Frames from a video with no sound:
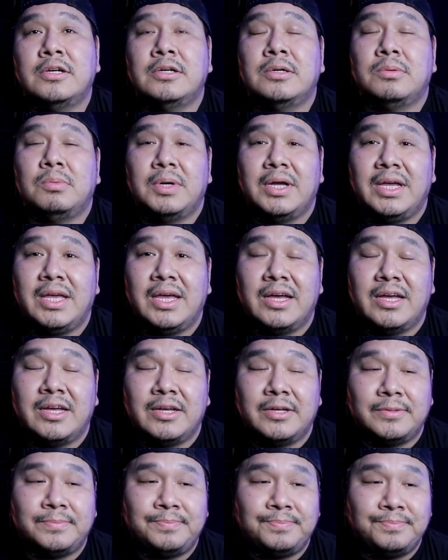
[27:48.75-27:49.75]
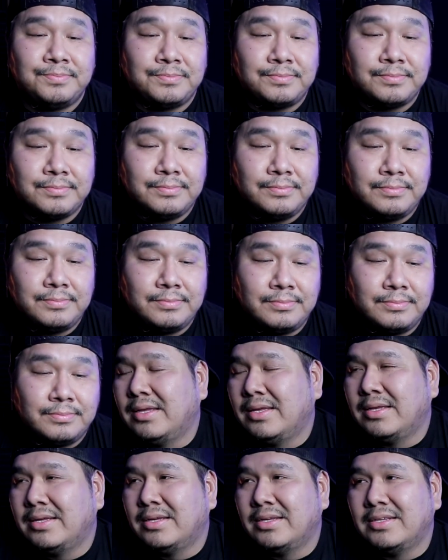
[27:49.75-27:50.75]
Well, yeah.
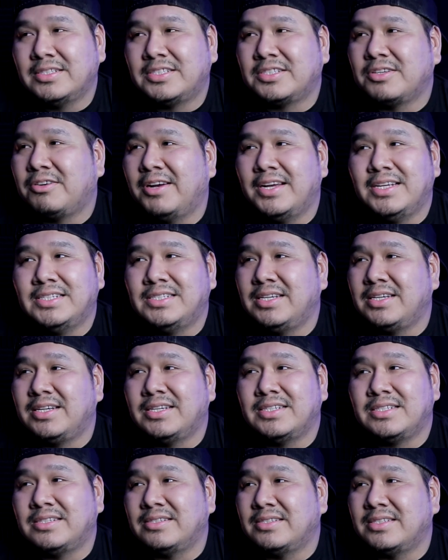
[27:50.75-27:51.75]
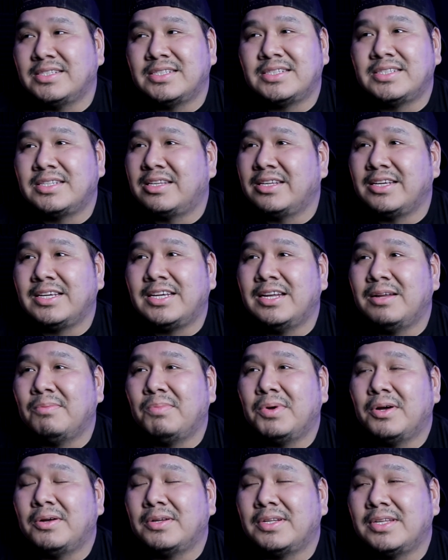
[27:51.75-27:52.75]
It's crazy because I was just thinking
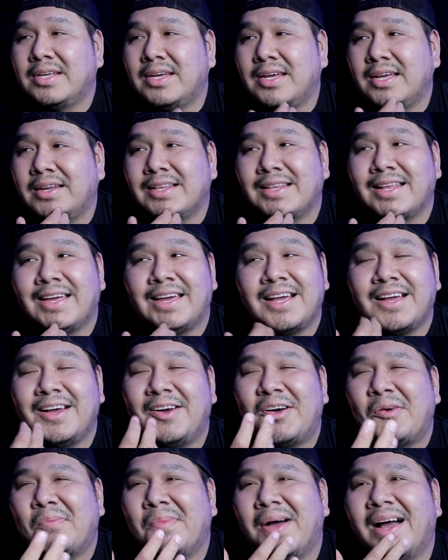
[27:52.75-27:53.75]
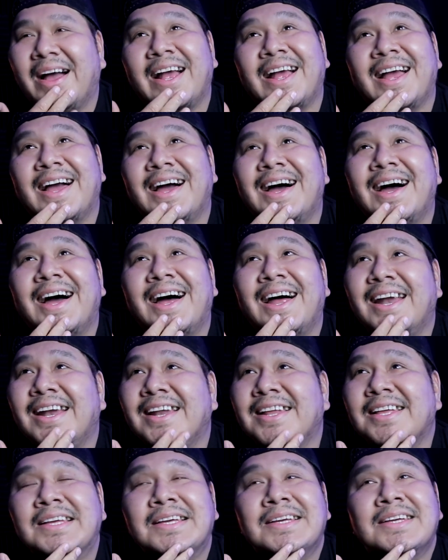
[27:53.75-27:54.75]
about that. Like, oh my
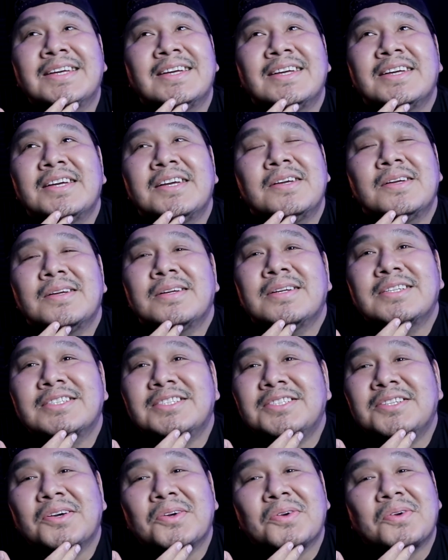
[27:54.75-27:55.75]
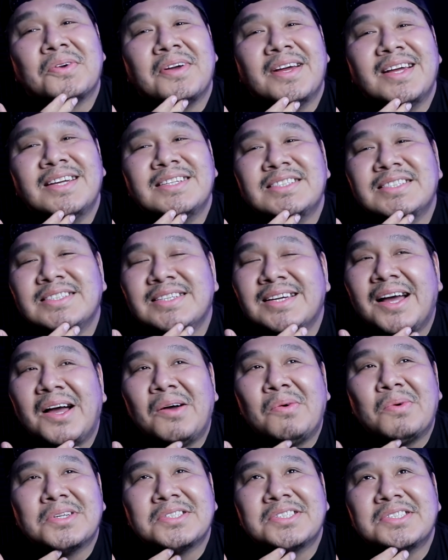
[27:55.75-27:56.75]
God. It's so crazy
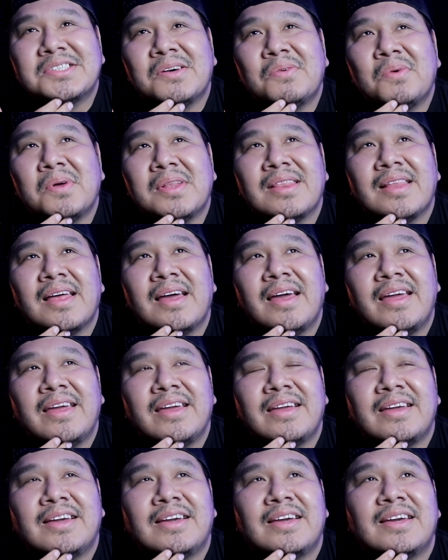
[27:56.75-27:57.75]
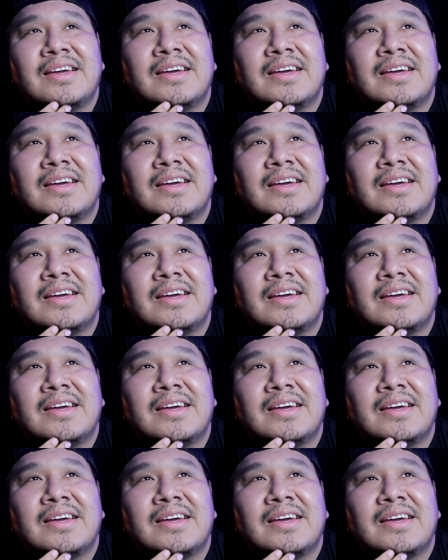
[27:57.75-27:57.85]
how we're so alike.